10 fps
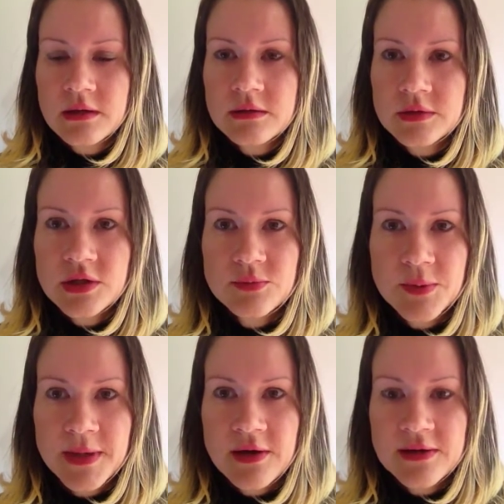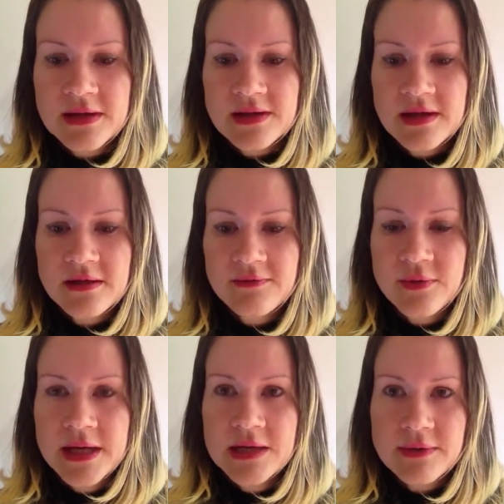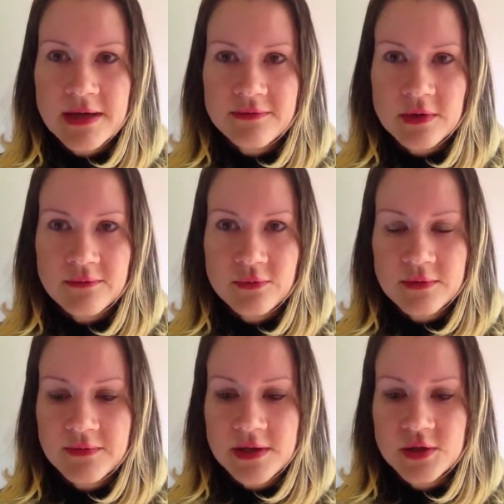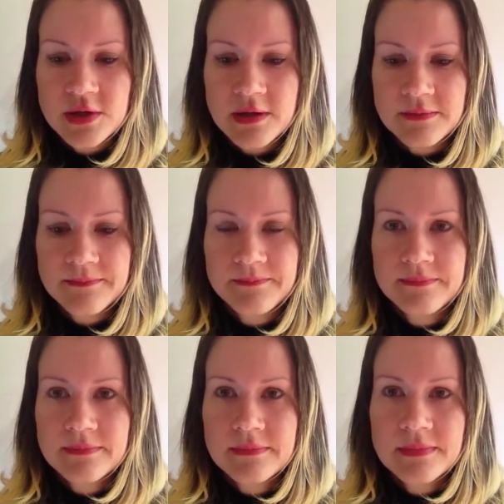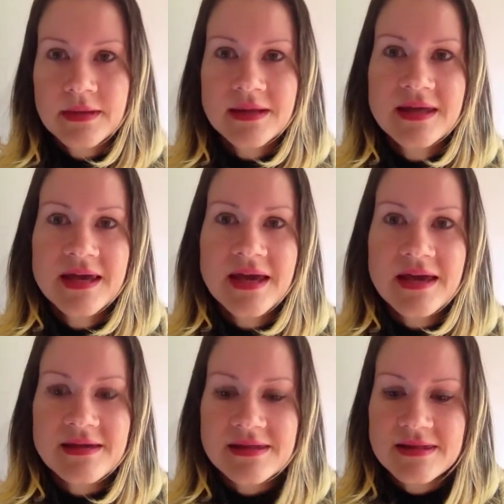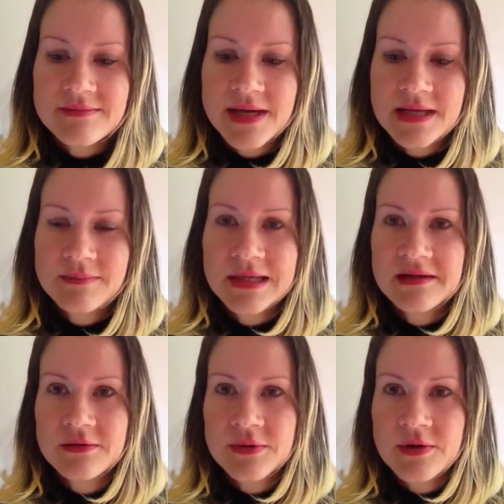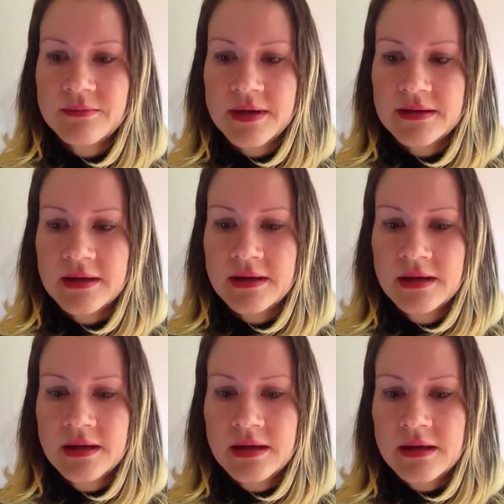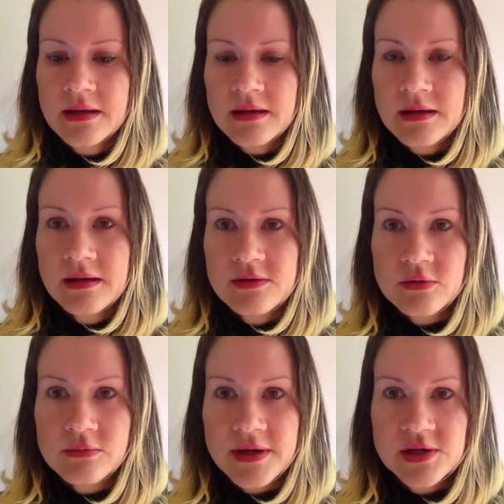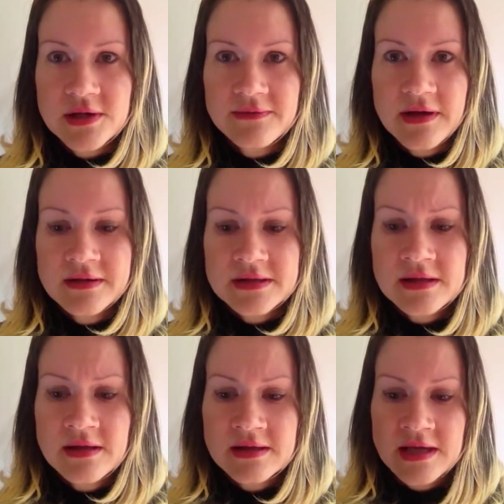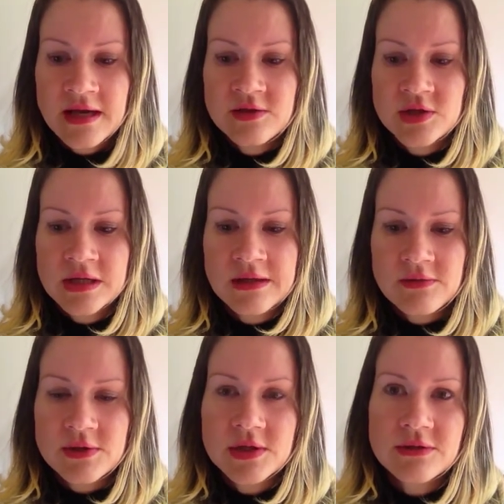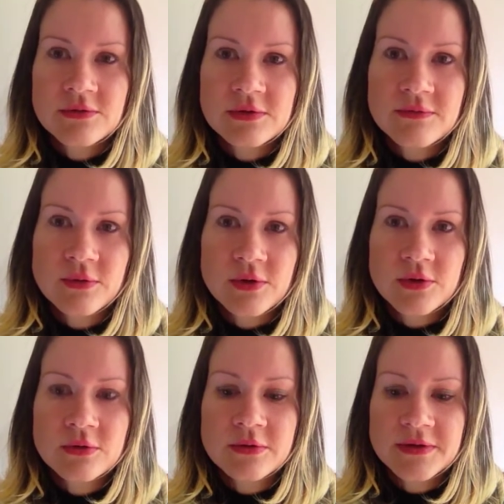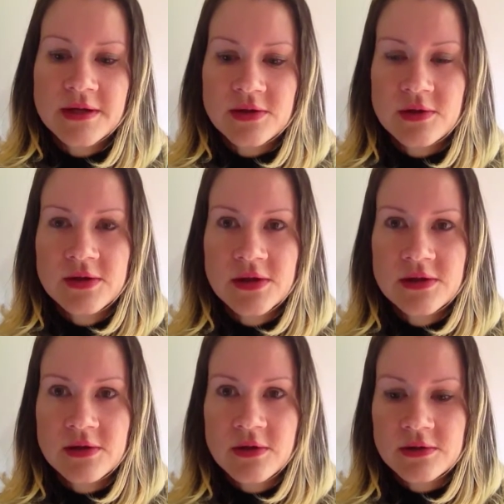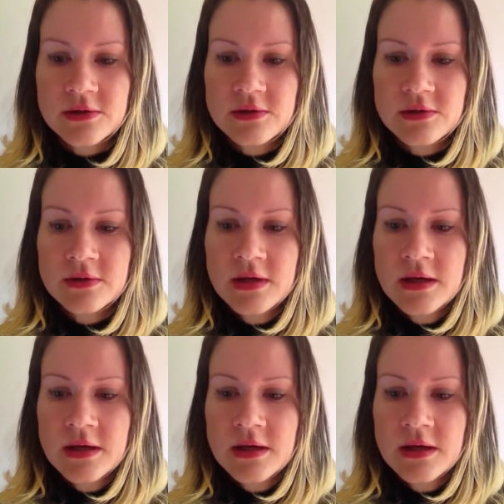What are you preparing these kids for anyway, if not for adventure?" "Yes," Maddie pleaded with her mother. As always, she felt a tad jealous when she thought of all the cool things her sister got to do.